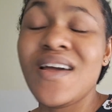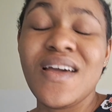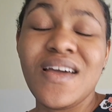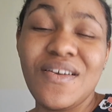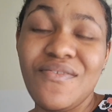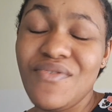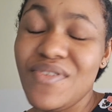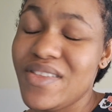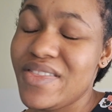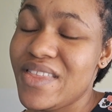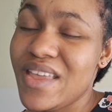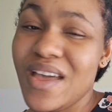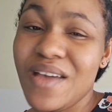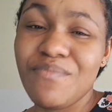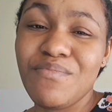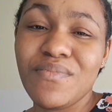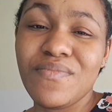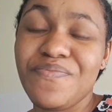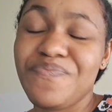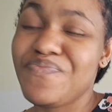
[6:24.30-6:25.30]
Every
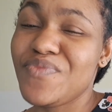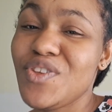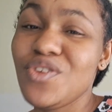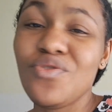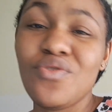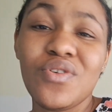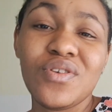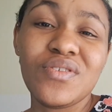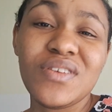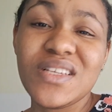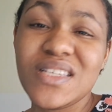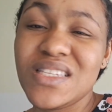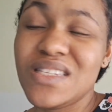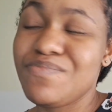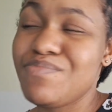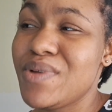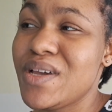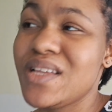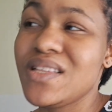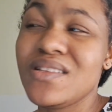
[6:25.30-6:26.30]
time you always
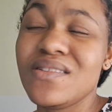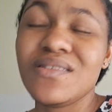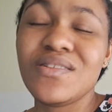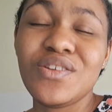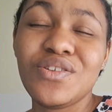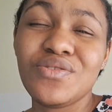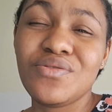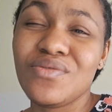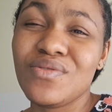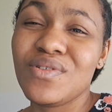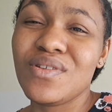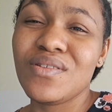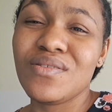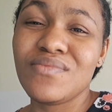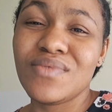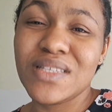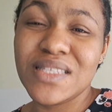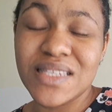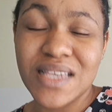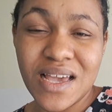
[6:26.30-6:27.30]
spend, you know,
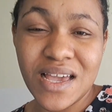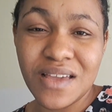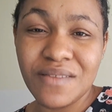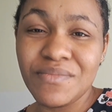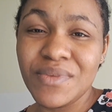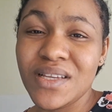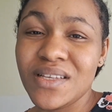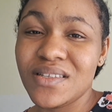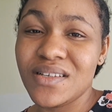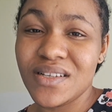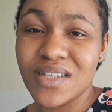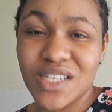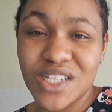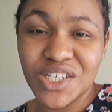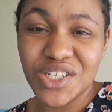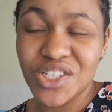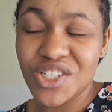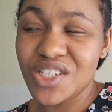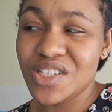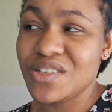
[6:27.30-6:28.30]
time in the
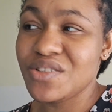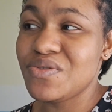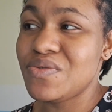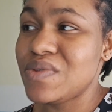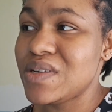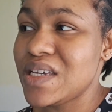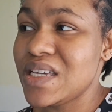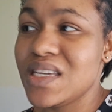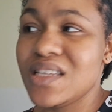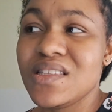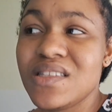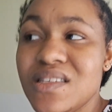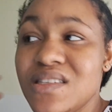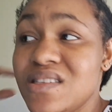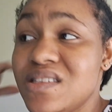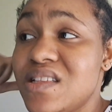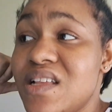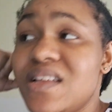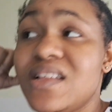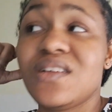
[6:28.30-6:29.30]
kitchen cooking,
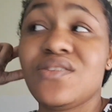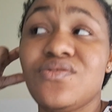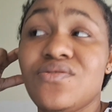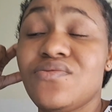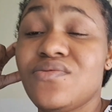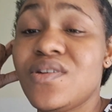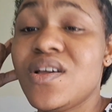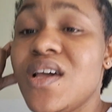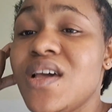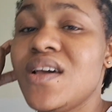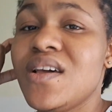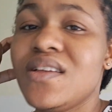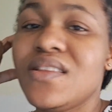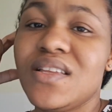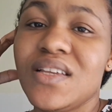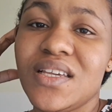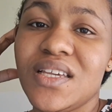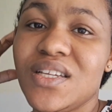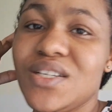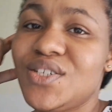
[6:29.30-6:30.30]
things like that. So
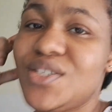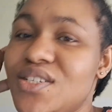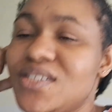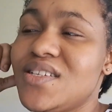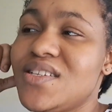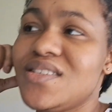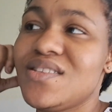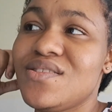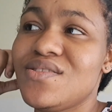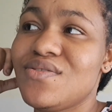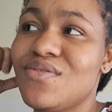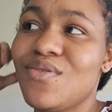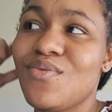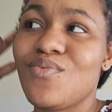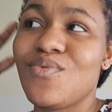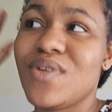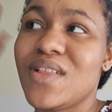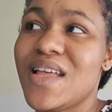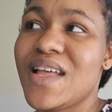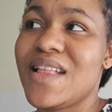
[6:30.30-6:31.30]
the kitchen is not
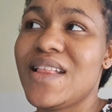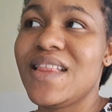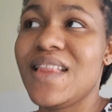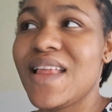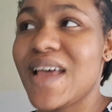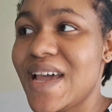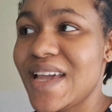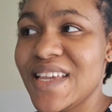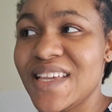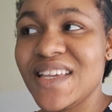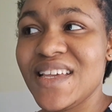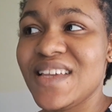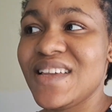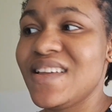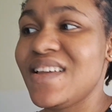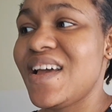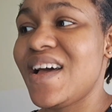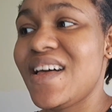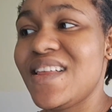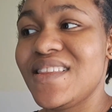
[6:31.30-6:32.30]
what I like
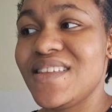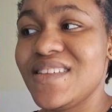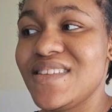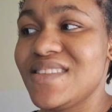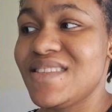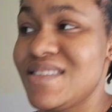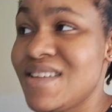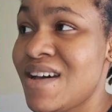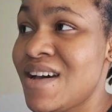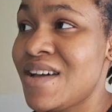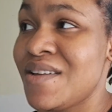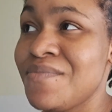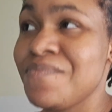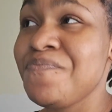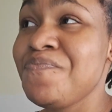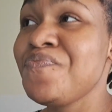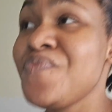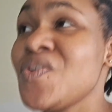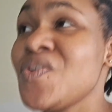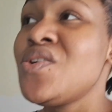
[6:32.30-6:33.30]
at this time.
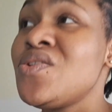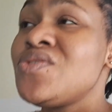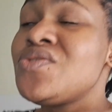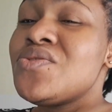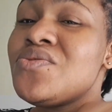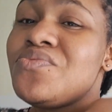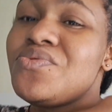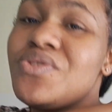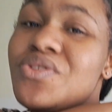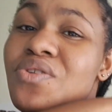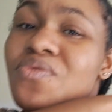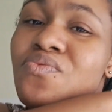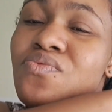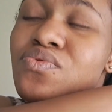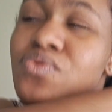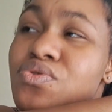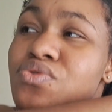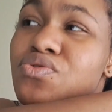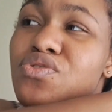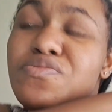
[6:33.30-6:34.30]
So we don't
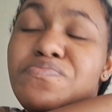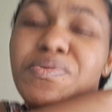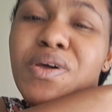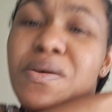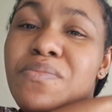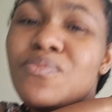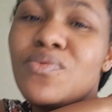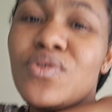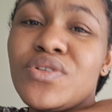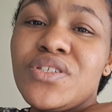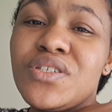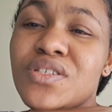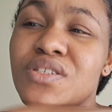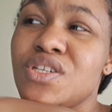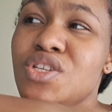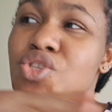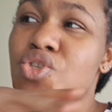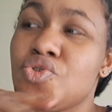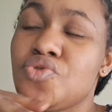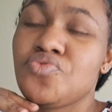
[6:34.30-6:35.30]
want to spend
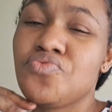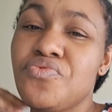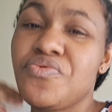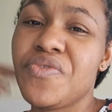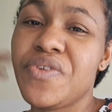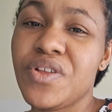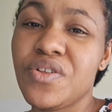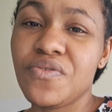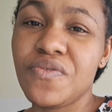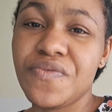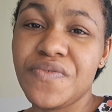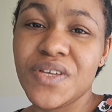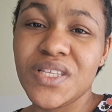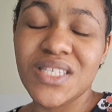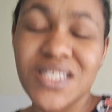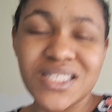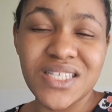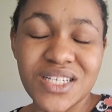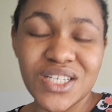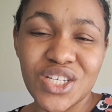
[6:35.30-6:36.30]
money to
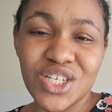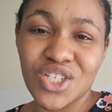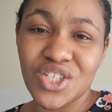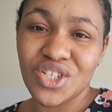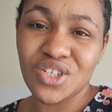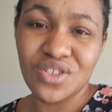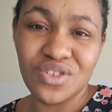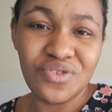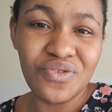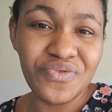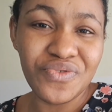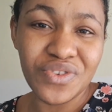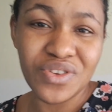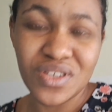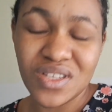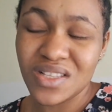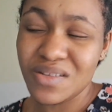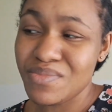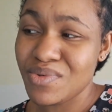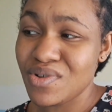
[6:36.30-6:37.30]
renovate the kitchen,
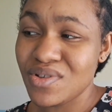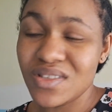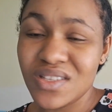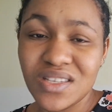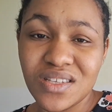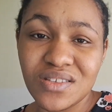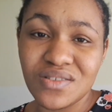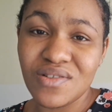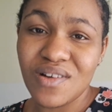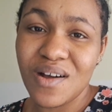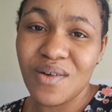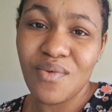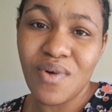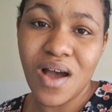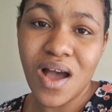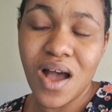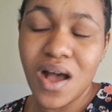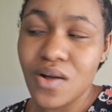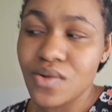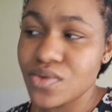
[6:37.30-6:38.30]
obviously, because this is not our
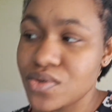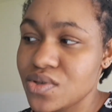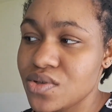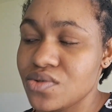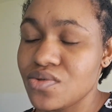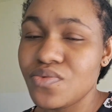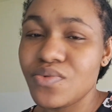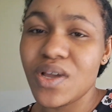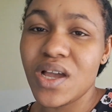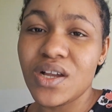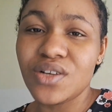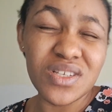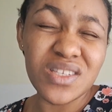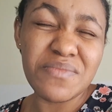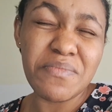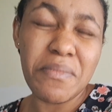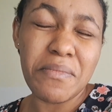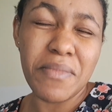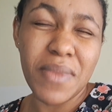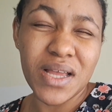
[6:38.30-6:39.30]
house. So we are
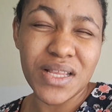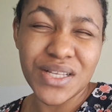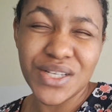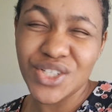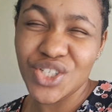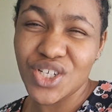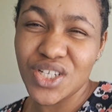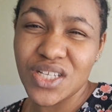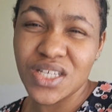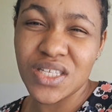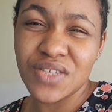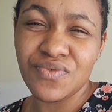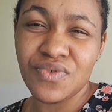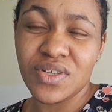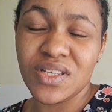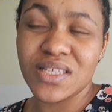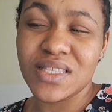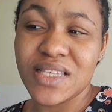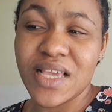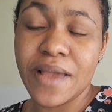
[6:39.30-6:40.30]
just managing it for
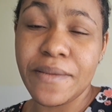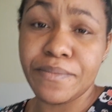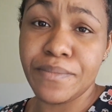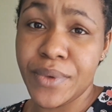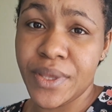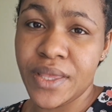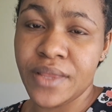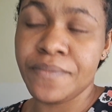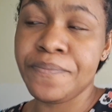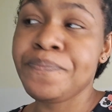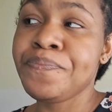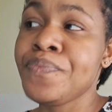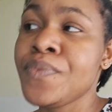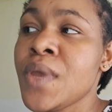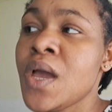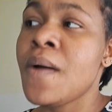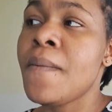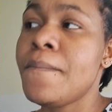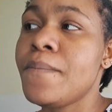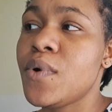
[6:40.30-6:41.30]
the time being,
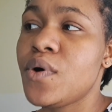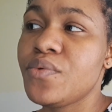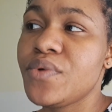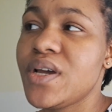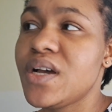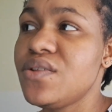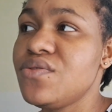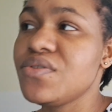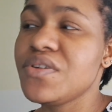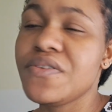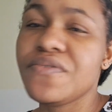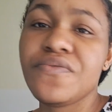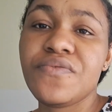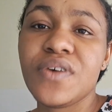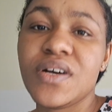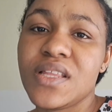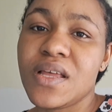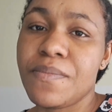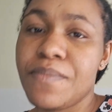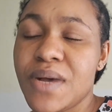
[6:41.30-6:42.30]
but we are looking
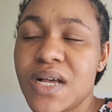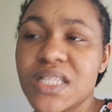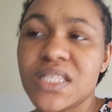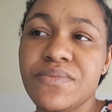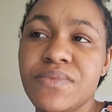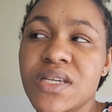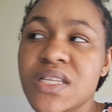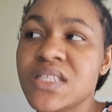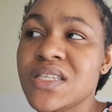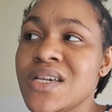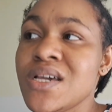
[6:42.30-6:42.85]
for an apartment,